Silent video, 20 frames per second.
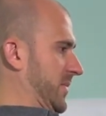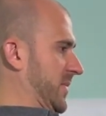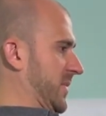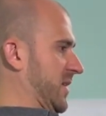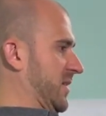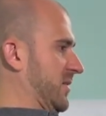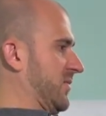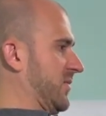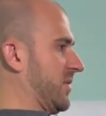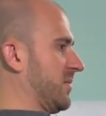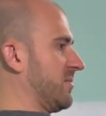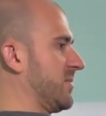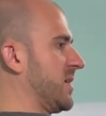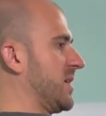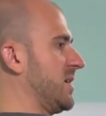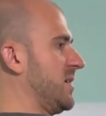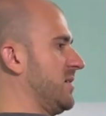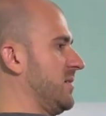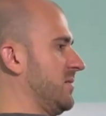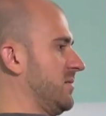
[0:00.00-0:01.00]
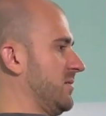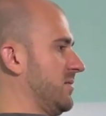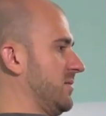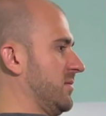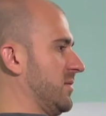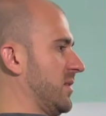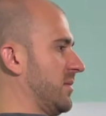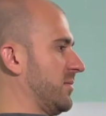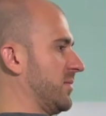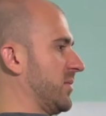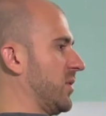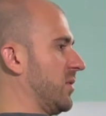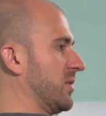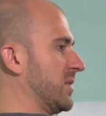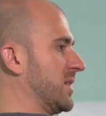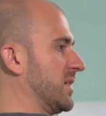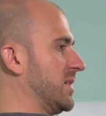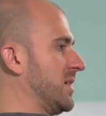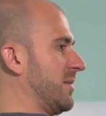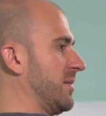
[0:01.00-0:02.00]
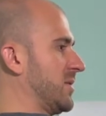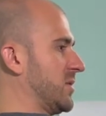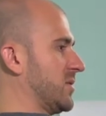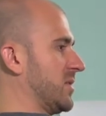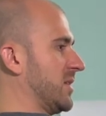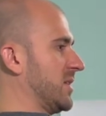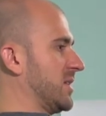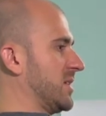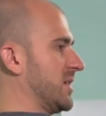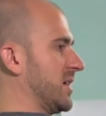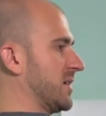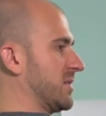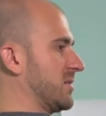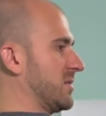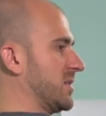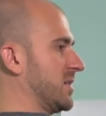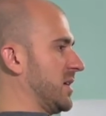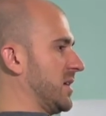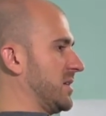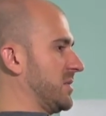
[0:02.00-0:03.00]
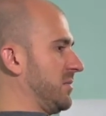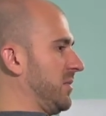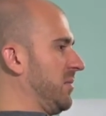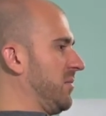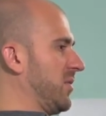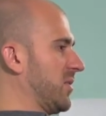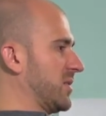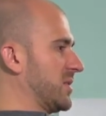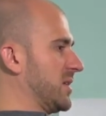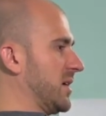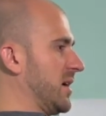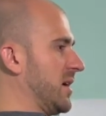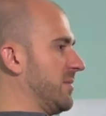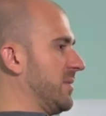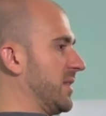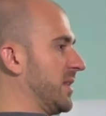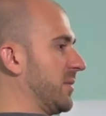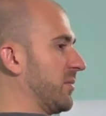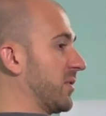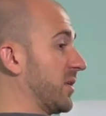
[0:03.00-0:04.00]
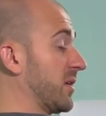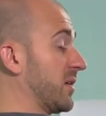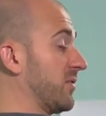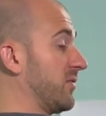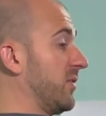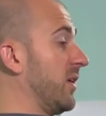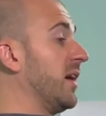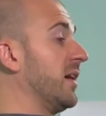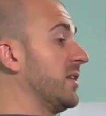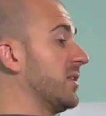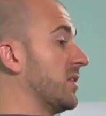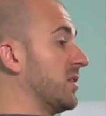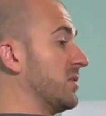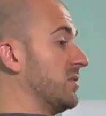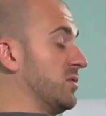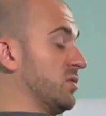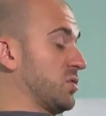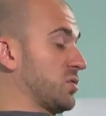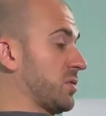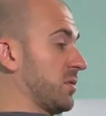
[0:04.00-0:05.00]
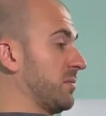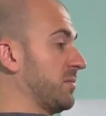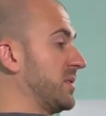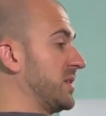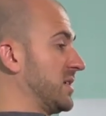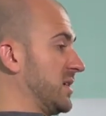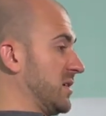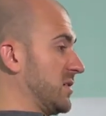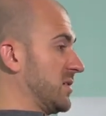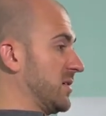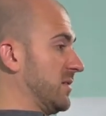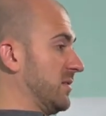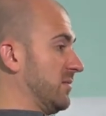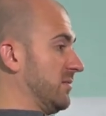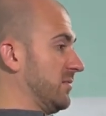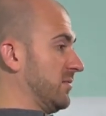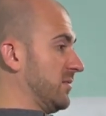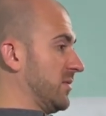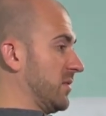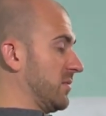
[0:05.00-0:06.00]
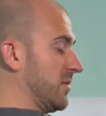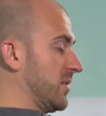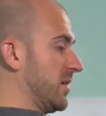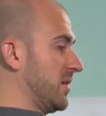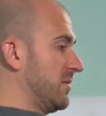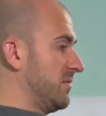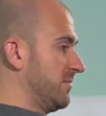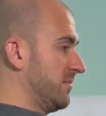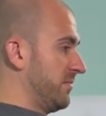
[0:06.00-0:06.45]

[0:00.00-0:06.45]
For me, I'm going to demonstrate this exercise one more time, and then we're going to find the neutral position, okay?